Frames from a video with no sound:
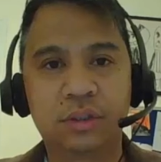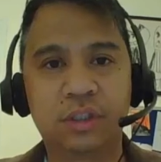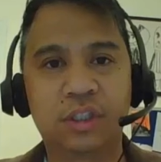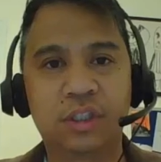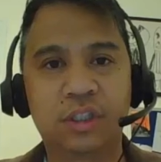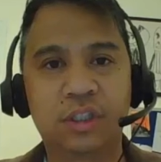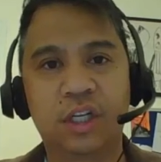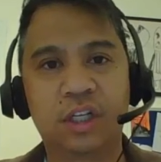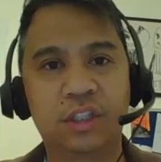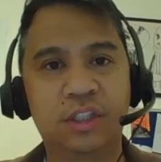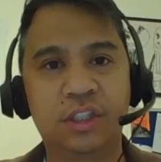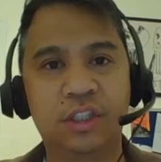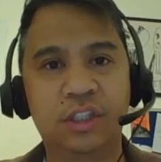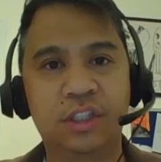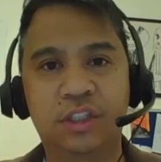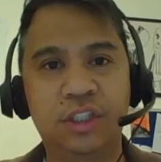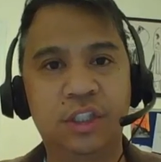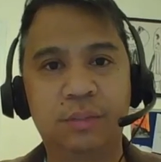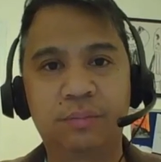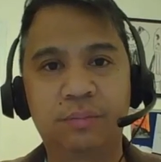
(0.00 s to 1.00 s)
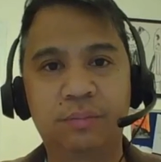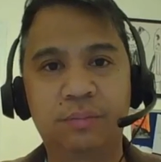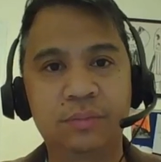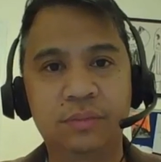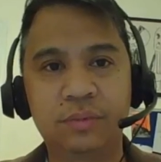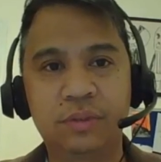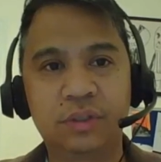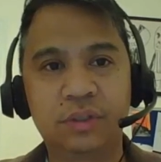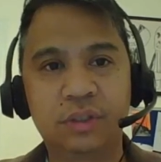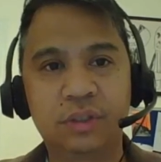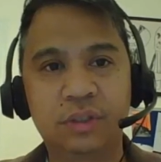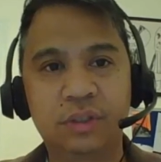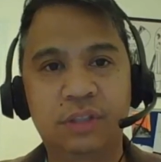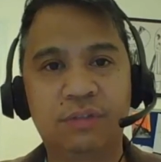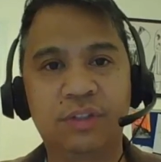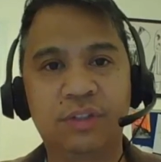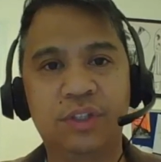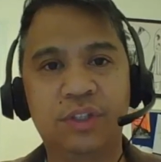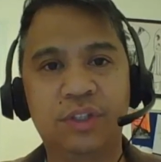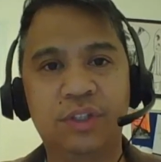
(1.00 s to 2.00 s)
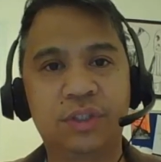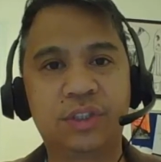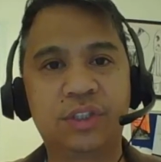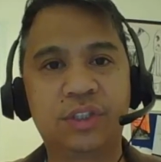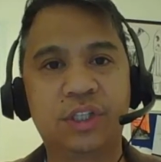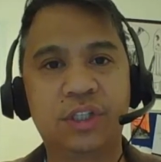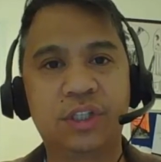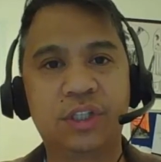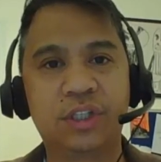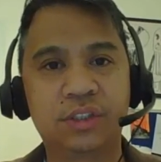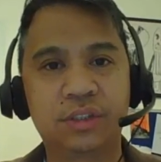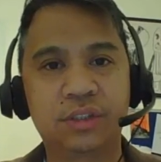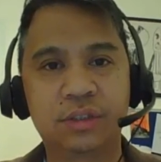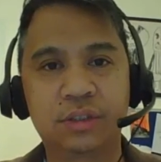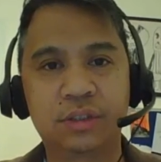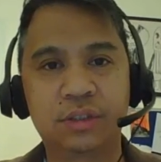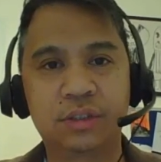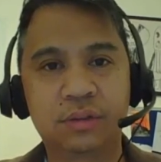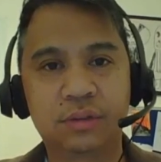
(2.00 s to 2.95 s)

You got to dig deep, even though it sucks.